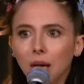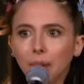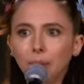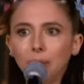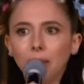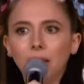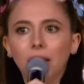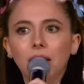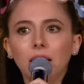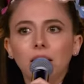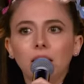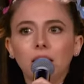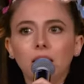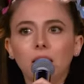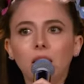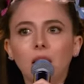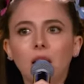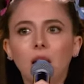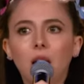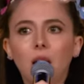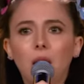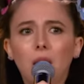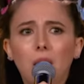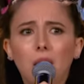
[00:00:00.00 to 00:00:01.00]
I'm like,
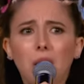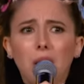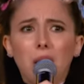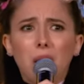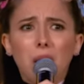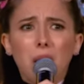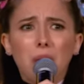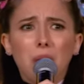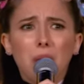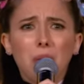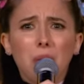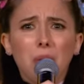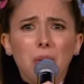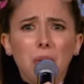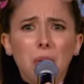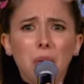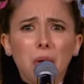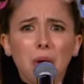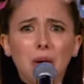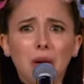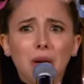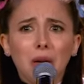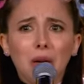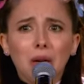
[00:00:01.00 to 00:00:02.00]

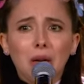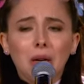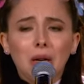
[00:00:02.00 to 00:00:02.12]
oh.